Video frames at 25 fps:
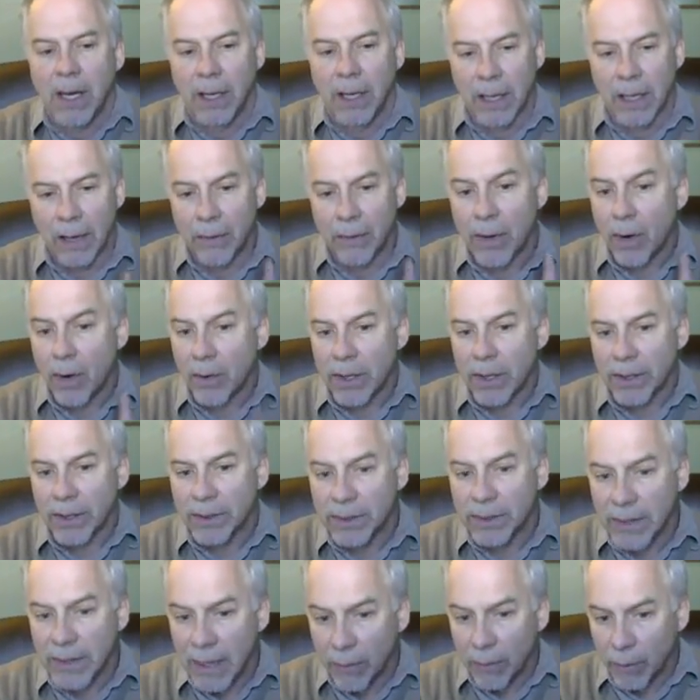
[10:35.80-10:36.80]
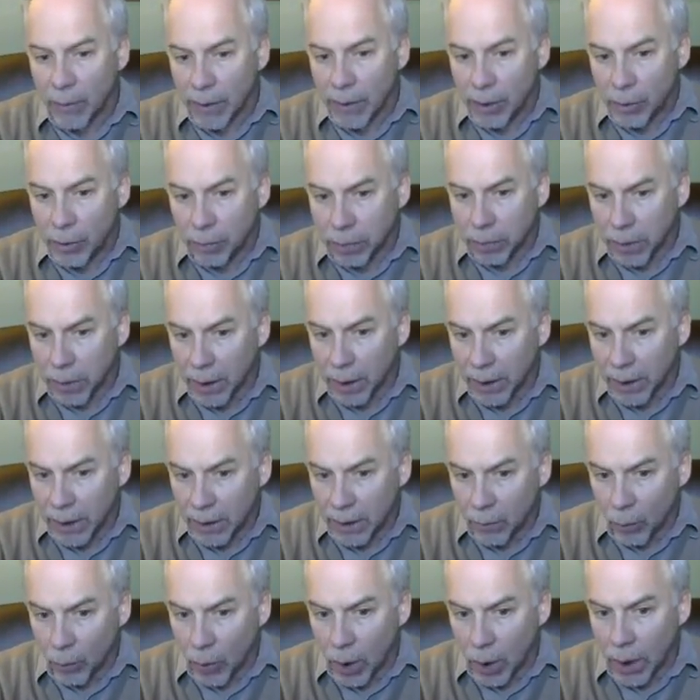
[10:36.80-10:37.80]
Now notice that when you plug
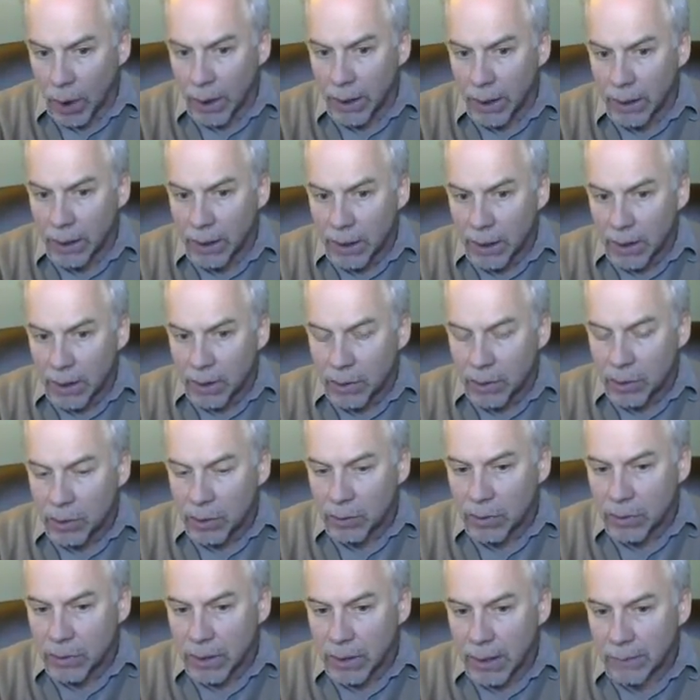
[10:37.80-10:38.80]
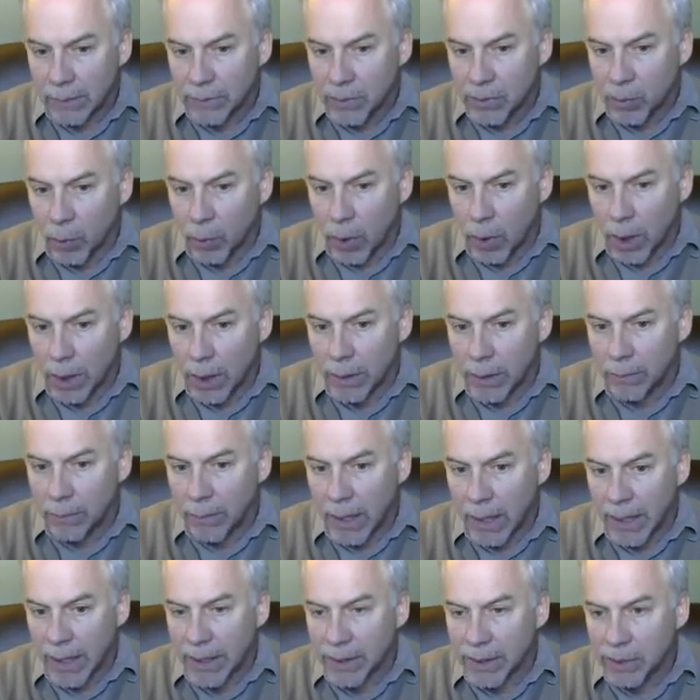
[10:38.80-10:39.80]
in 1, 2 times 1
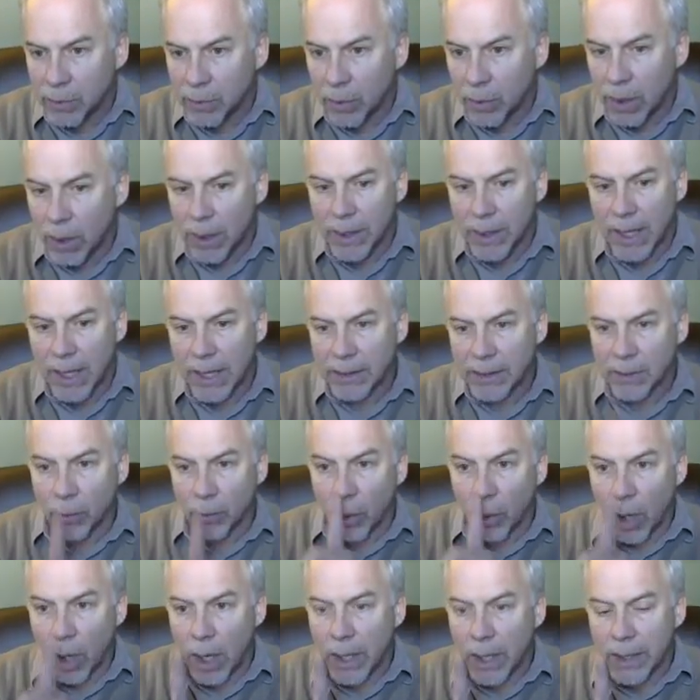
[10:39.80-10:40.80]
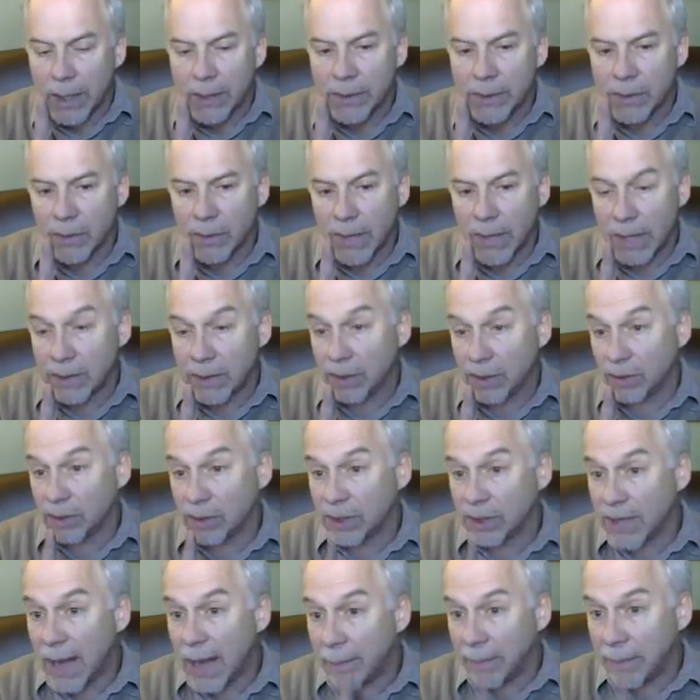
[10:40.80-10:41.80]
minus 1, that's 1. So that's your
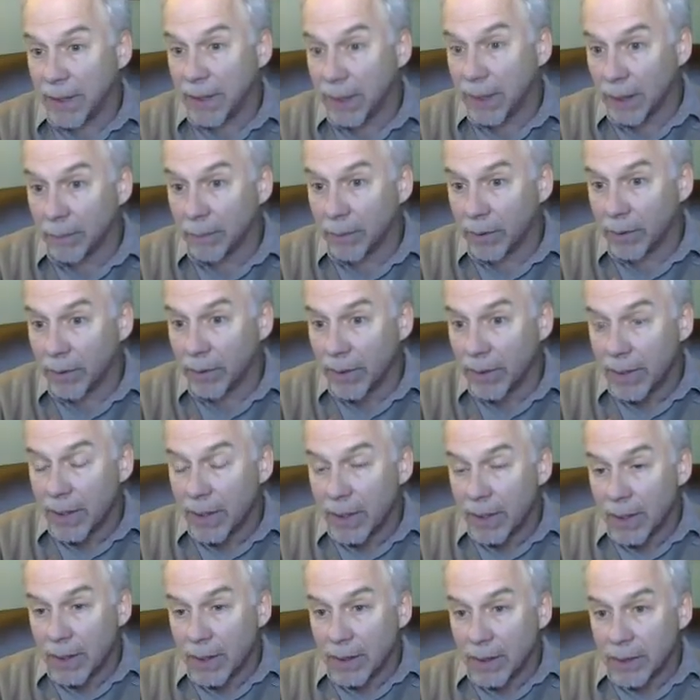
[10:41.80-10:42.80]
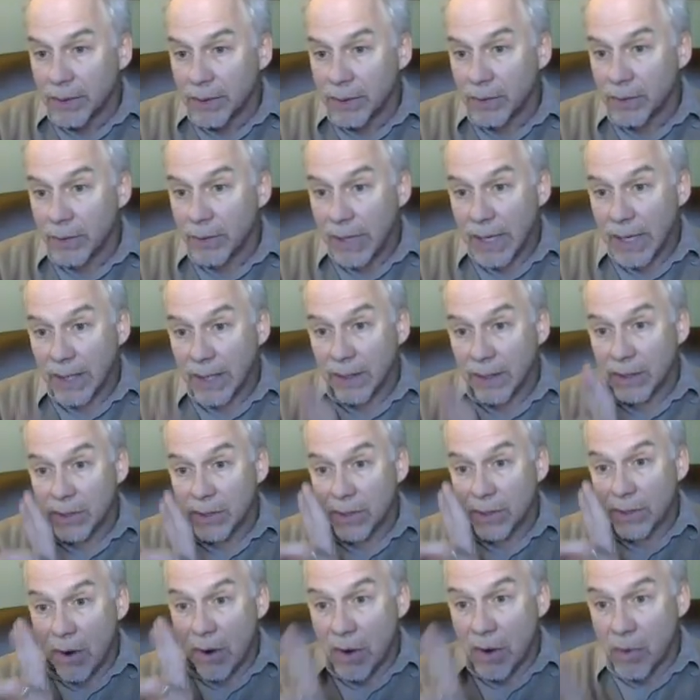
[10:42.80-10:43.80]
stopping number. So we had to
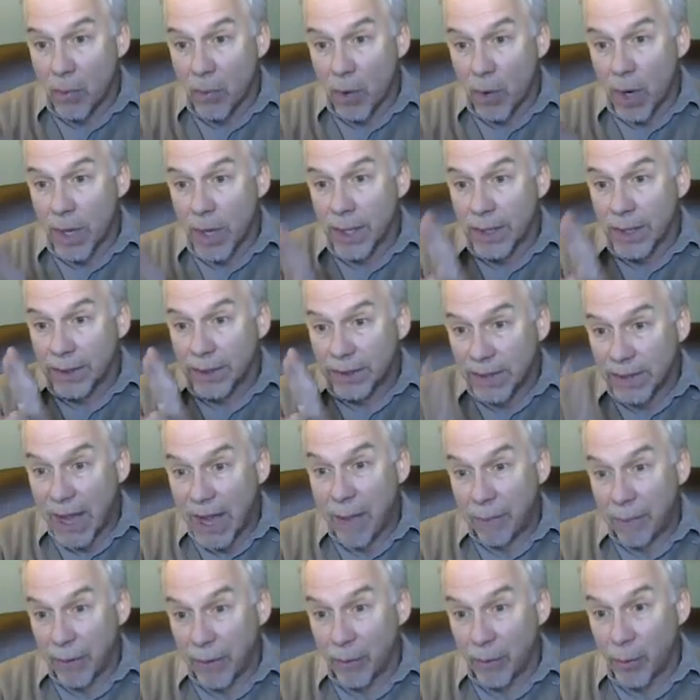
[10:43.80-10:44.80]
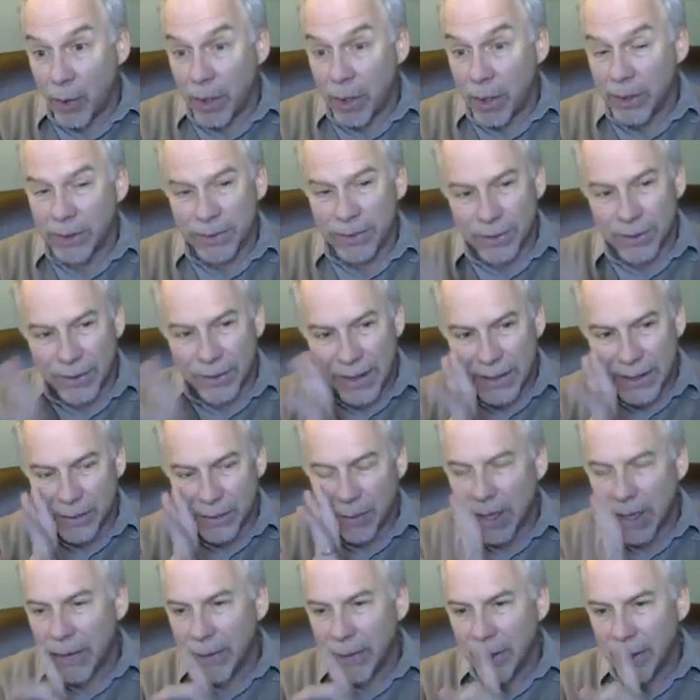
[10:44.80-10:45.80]
start at 1 and stop at 1. So that's
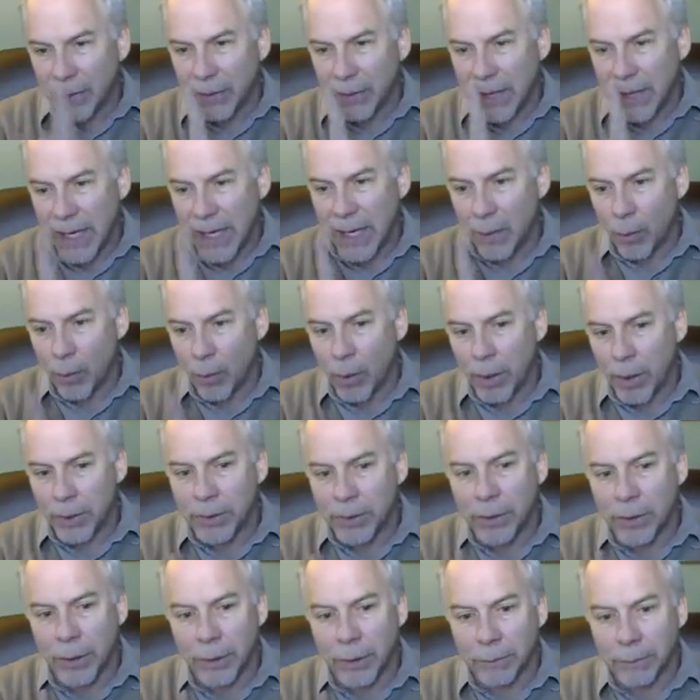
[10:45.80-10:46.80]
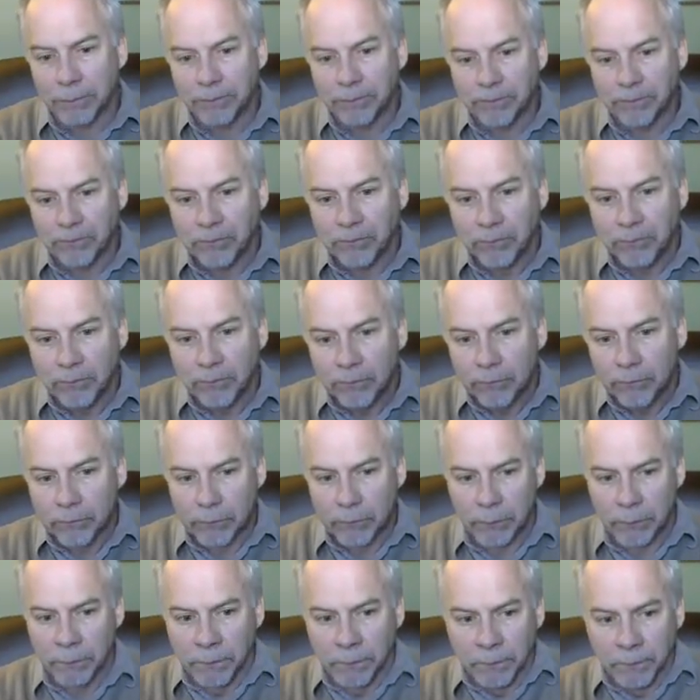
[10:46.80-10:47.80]
why we only had one term.
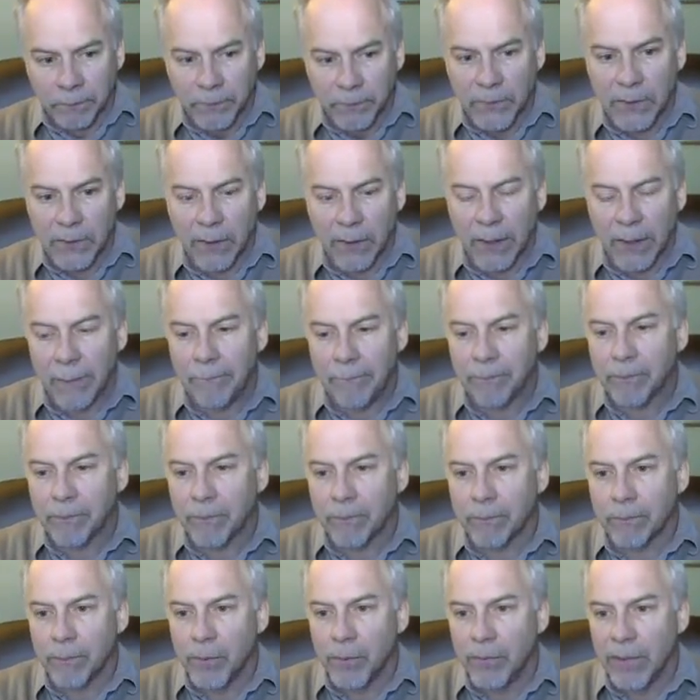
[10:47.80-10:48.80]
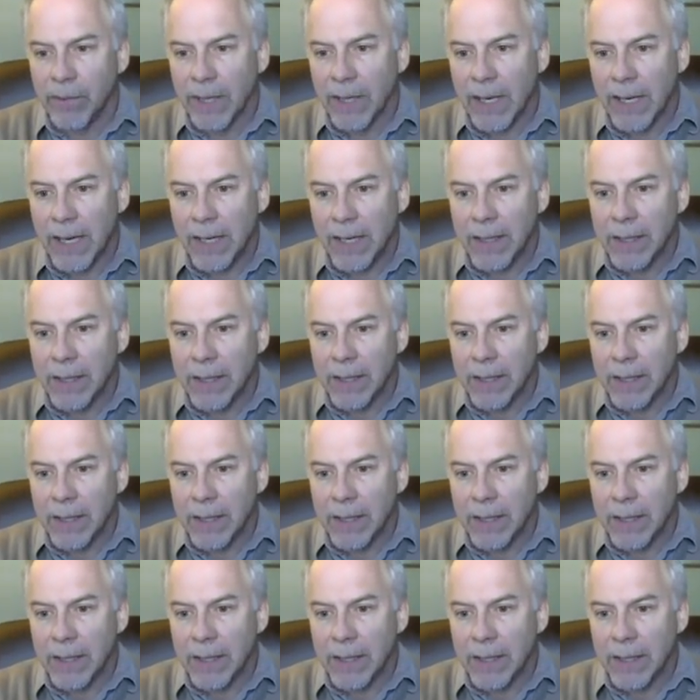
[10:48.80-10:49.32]
All right, moving on.